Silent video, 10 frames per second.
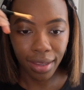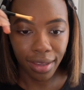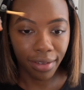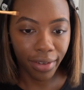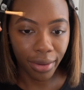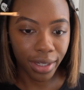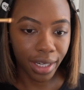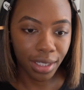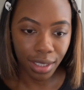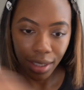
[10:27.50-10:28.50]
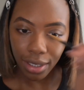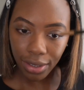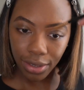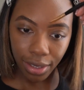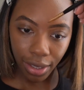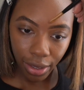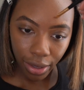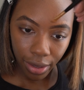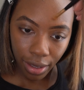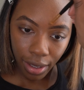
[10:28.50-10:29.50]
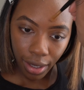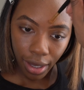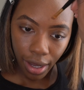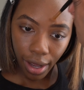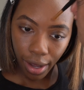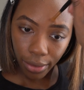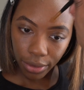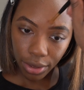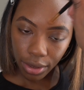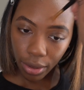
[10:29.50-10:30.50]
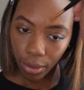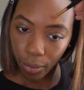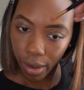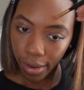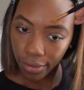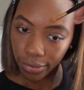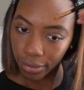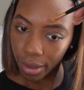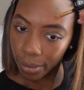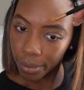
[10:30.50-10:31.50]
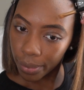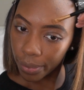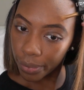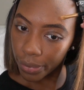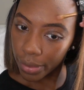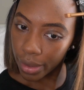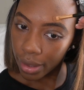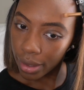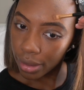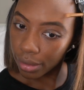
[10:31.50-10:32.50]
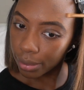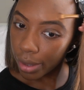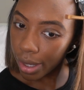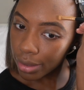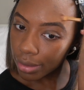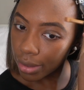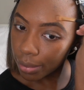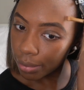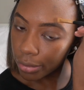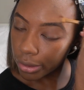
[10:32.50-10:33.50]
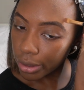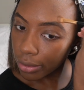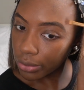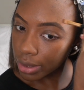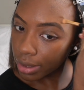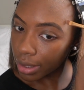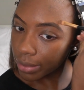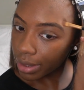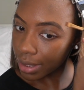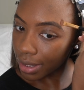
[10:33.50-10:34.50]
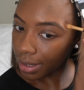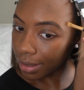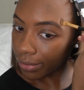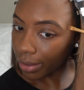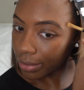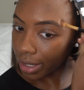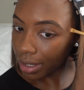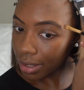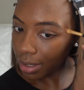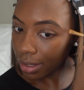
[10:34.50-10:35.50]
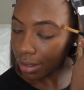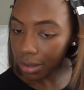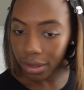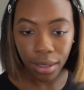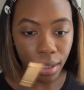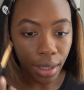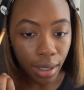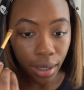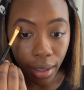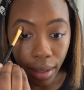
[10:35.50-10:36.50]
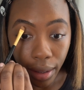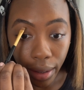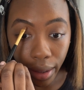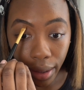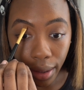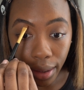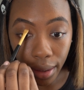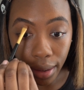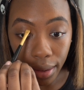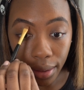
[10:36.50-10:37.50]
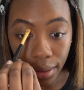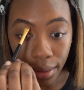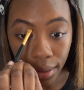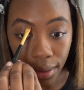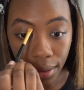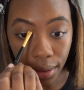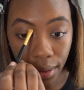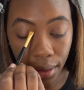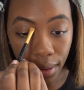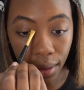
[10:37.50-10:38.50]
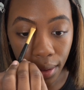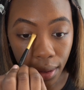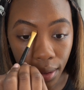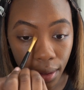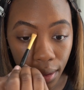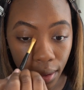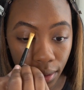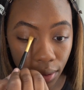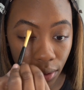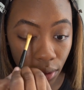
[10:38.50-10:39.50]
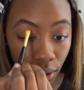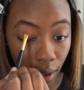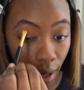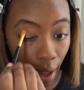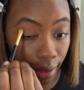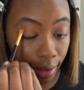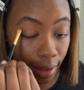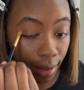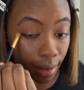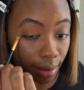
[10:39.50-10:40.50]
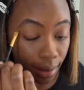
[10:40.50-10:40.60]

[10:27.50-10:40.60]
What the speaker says: the foundation and concealer out away from the brow so it goes seamlessly into the foundation and into your eyelid.